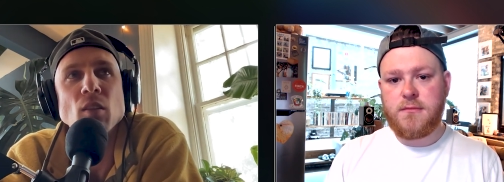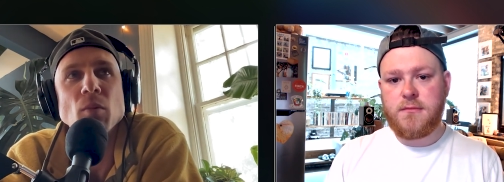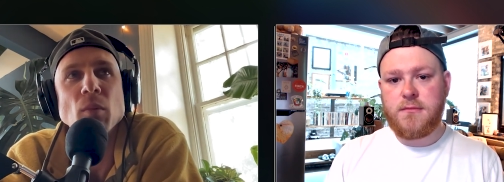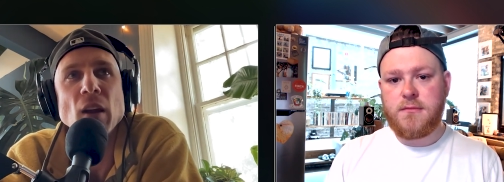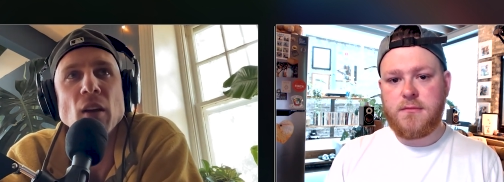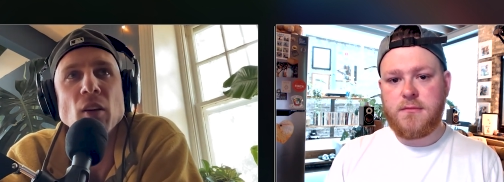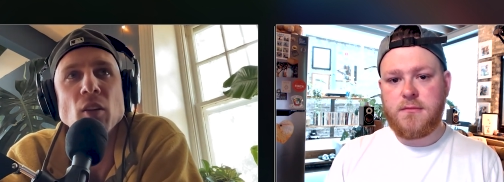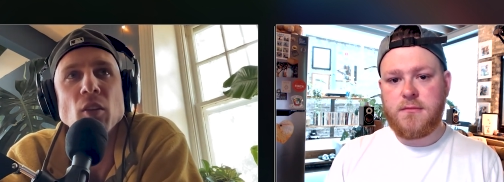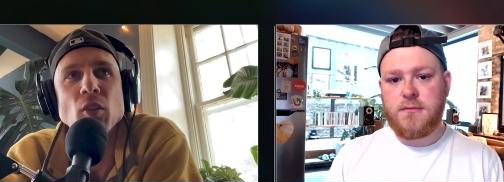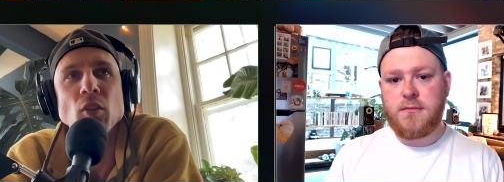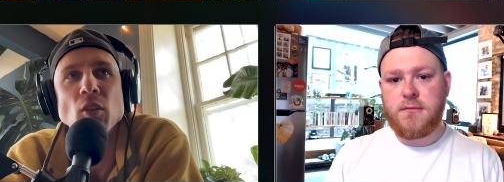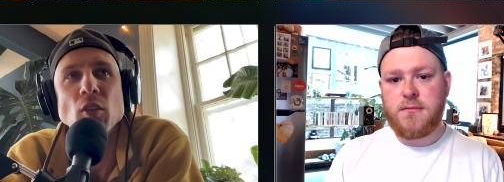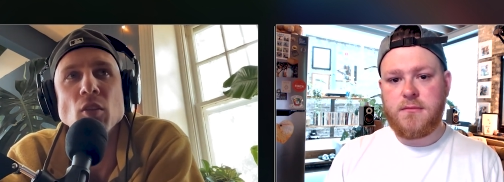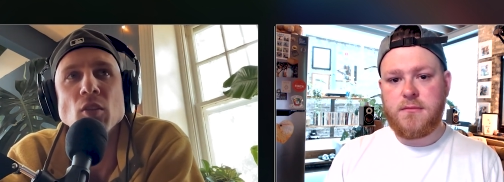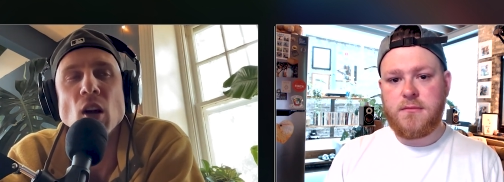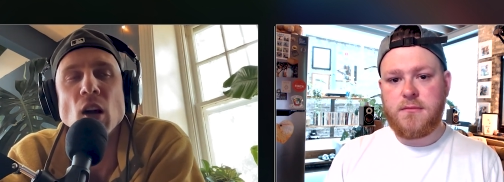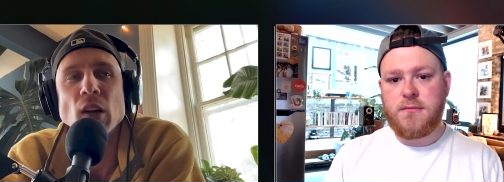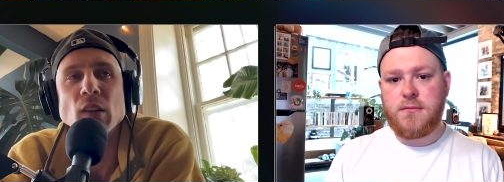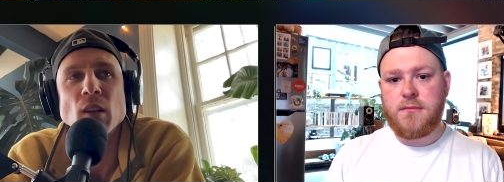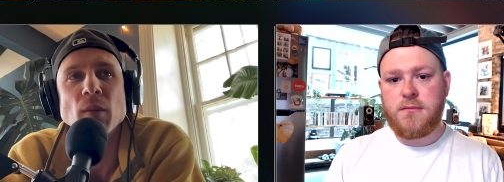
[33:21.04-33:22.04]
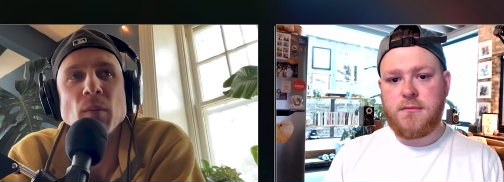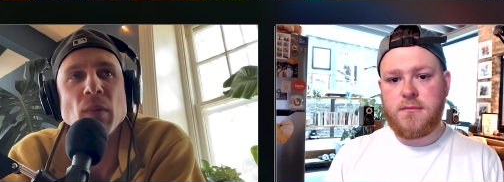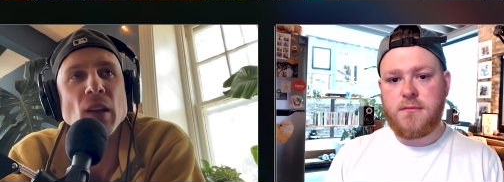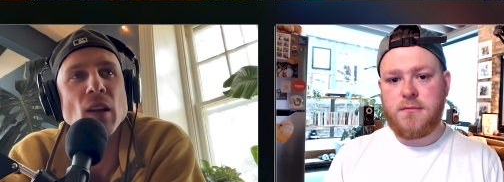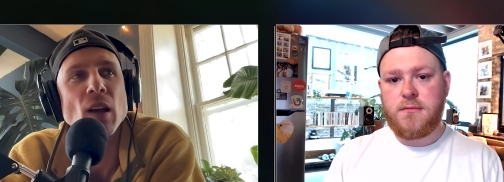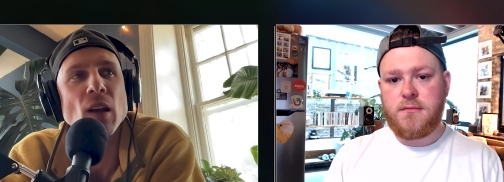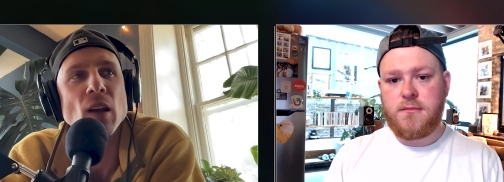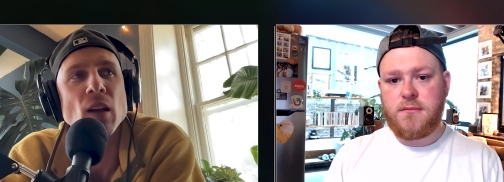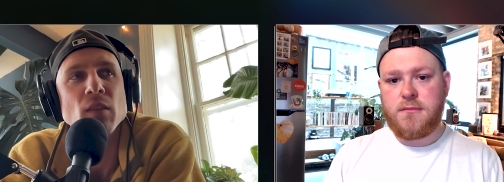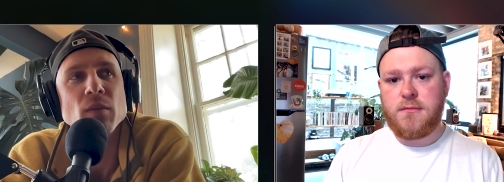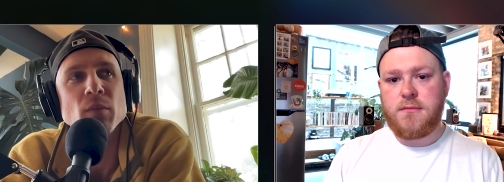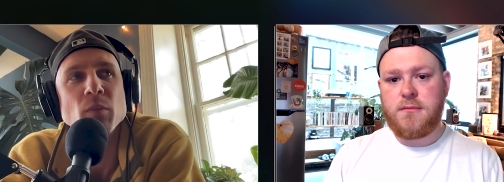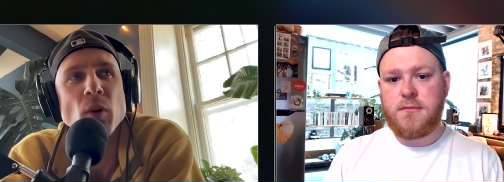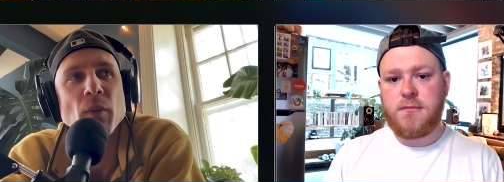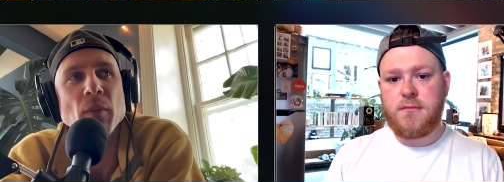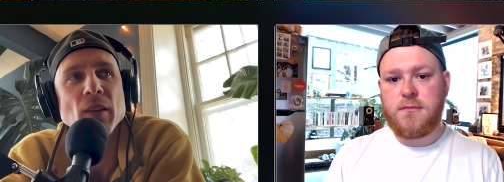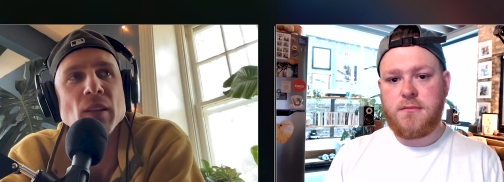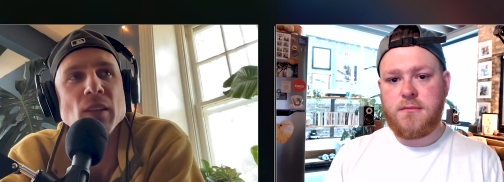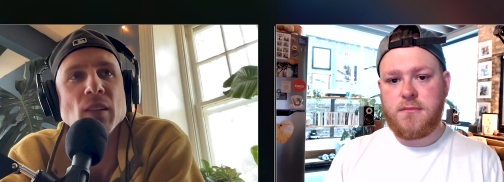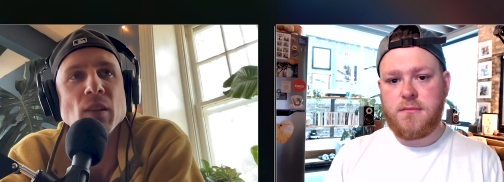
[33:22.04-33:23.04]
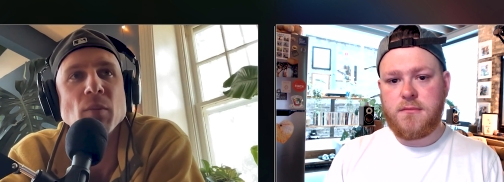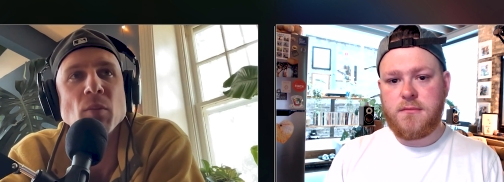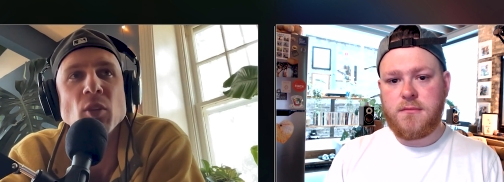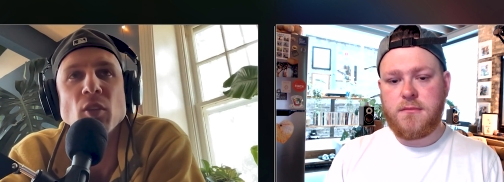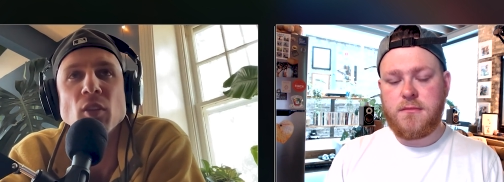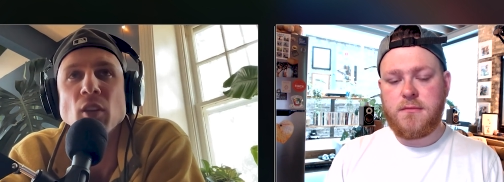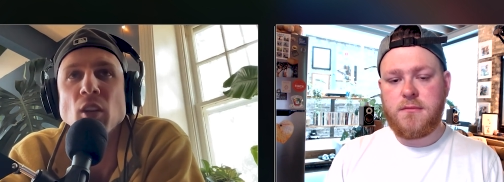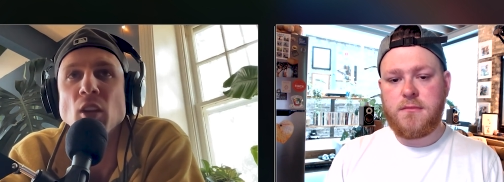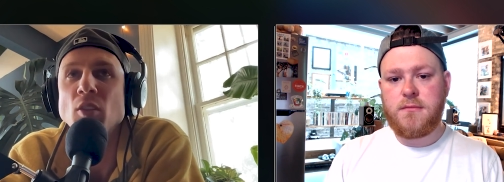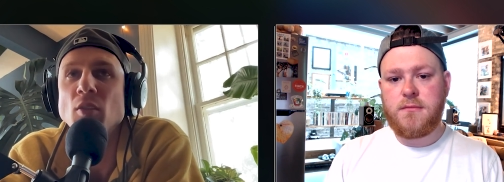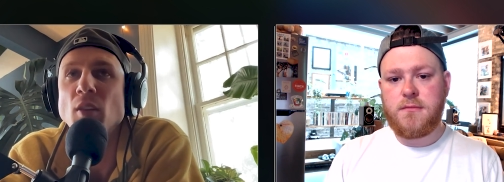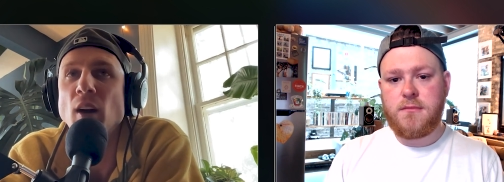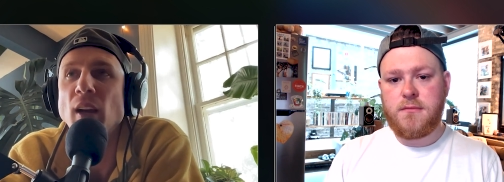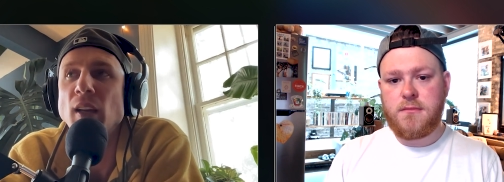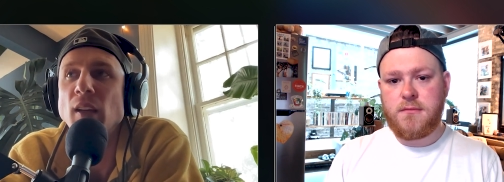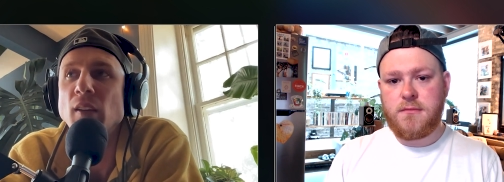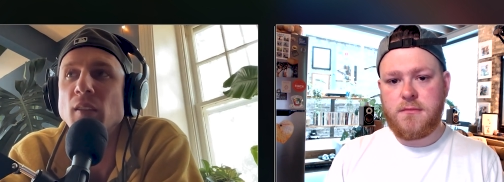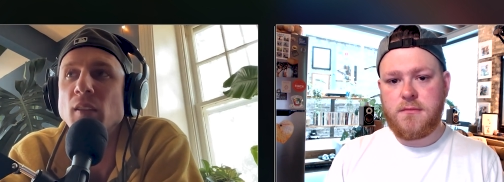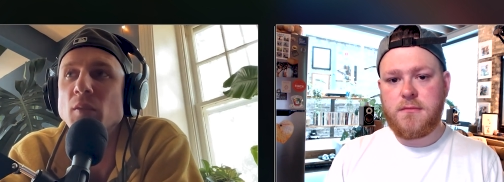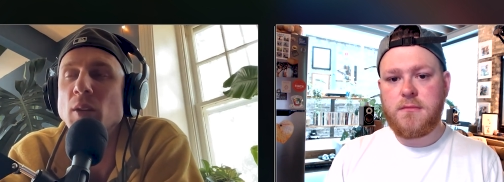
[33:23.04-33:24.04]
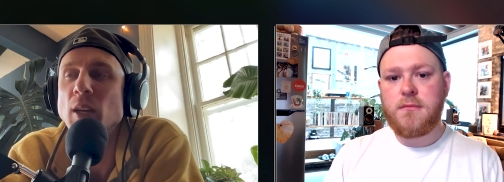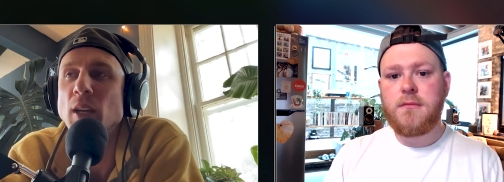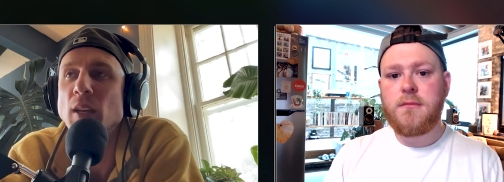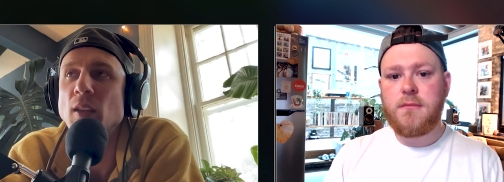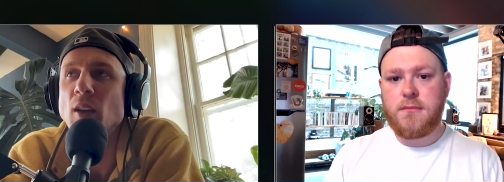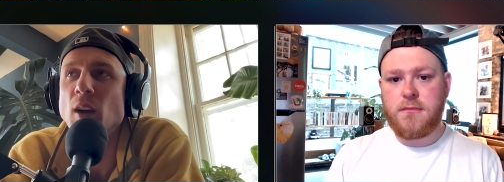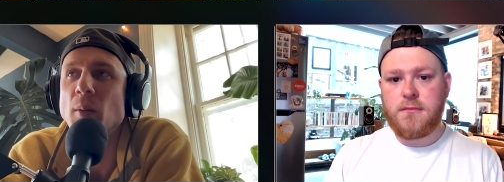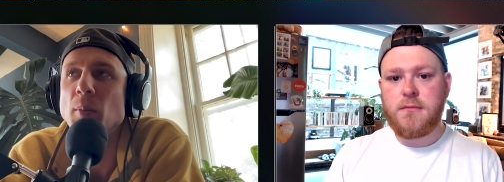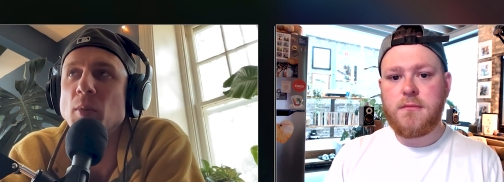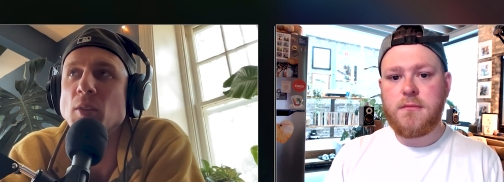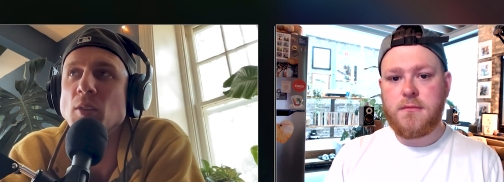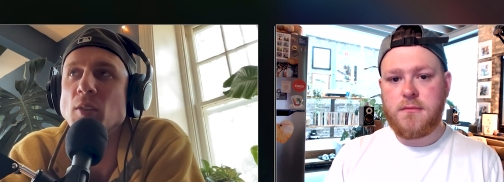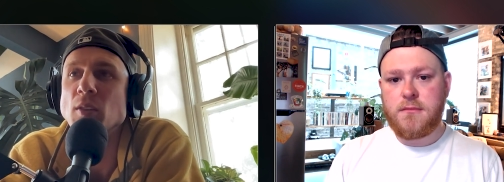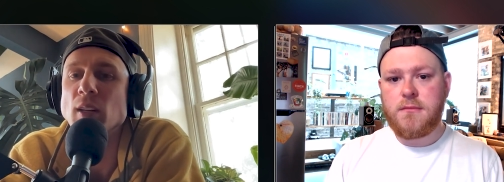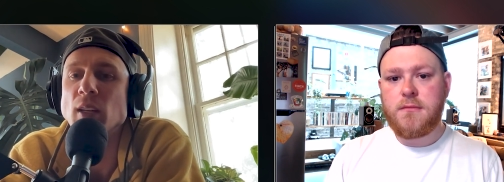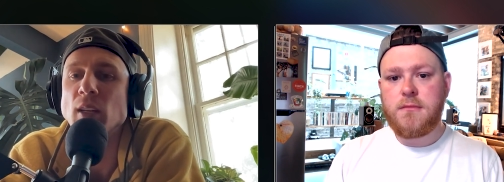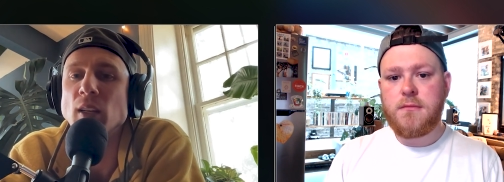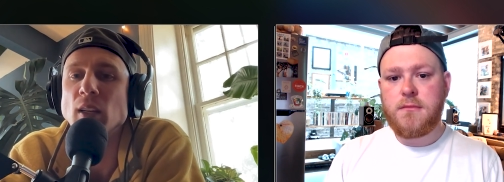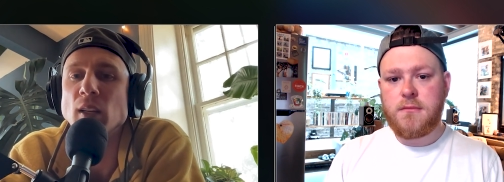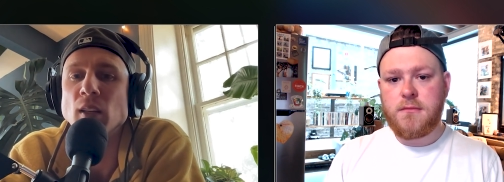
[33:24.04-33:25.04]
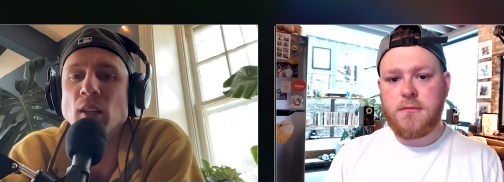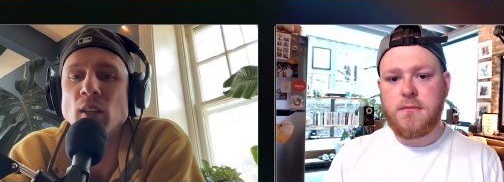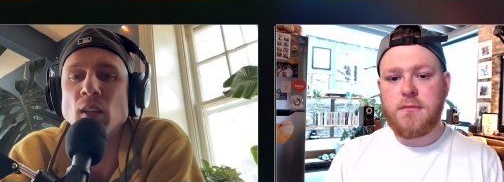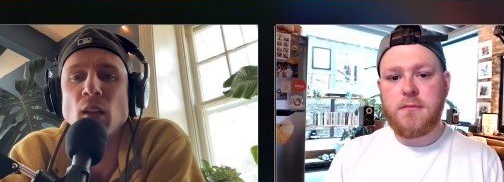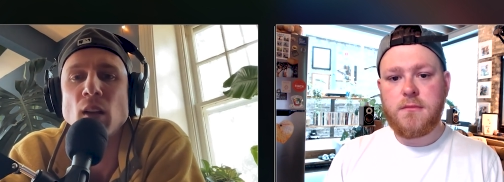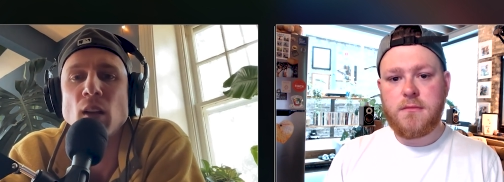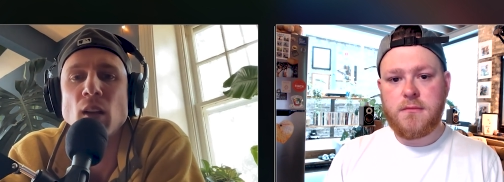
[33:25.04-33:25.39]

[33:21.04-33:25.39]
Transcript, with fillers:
Speaker 1: matter who you talk to, I mean uh, probably similar to you, I we get the opportunity to